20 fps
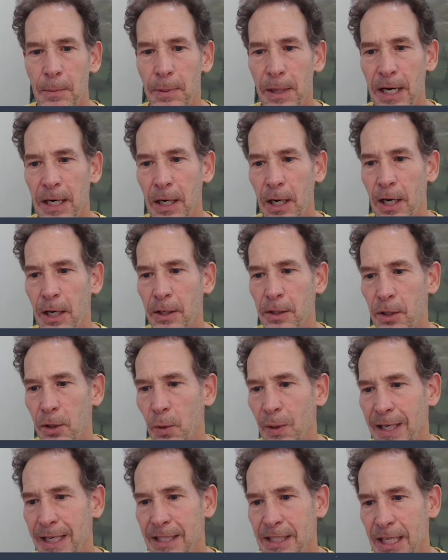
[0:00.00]
But the
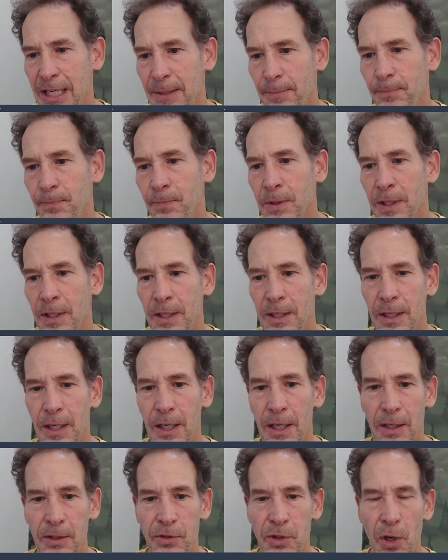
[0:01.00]
creatine
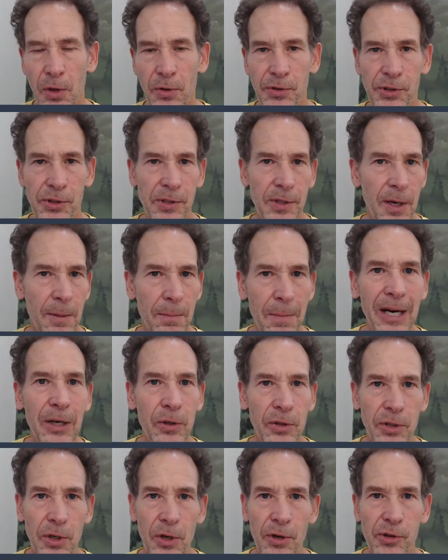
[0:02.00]
dose, a
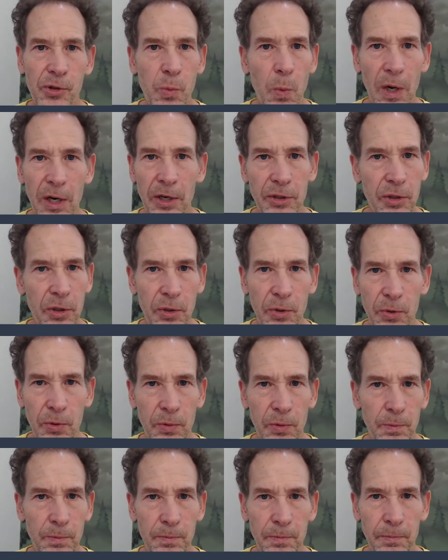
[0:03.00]
microdose, 1 or
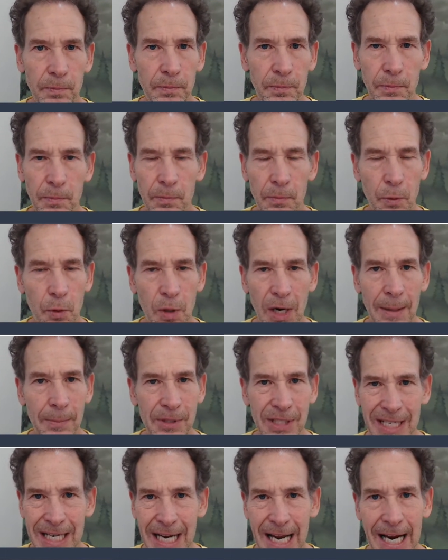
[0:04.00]
2
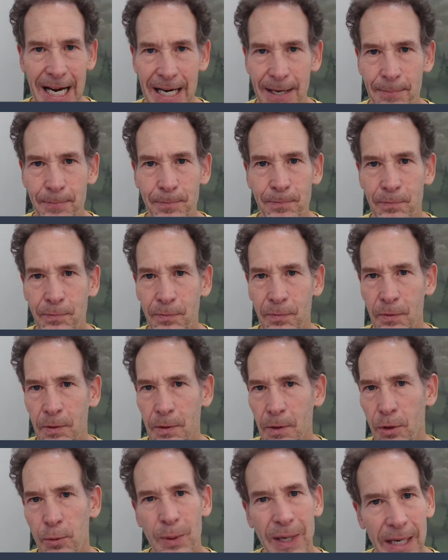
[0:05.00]
grams a day,
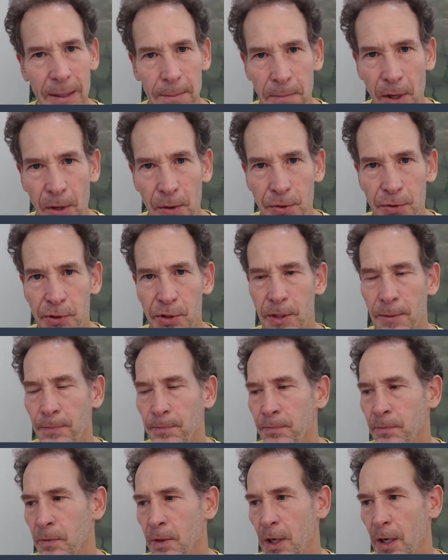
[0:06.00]
3 at most,
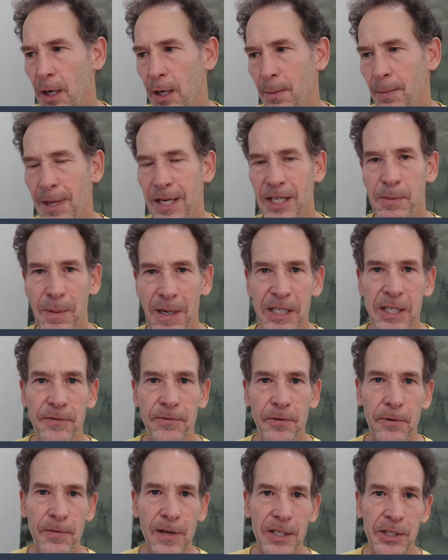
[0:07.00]
especially
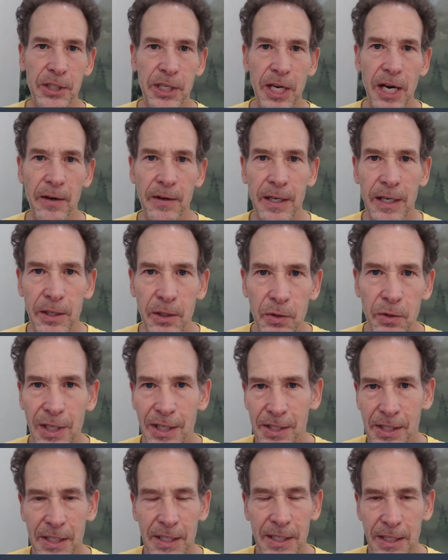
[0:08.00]
for a vegetarian who
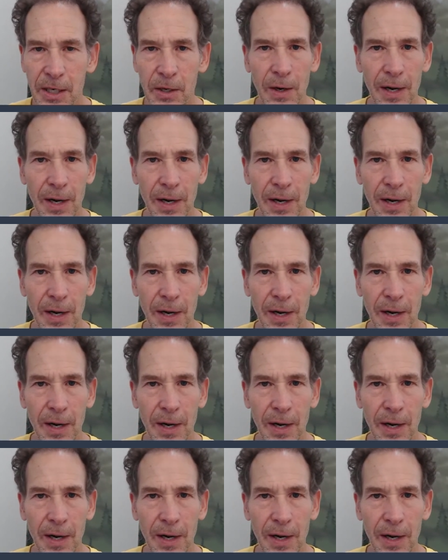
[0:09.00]
doesn't,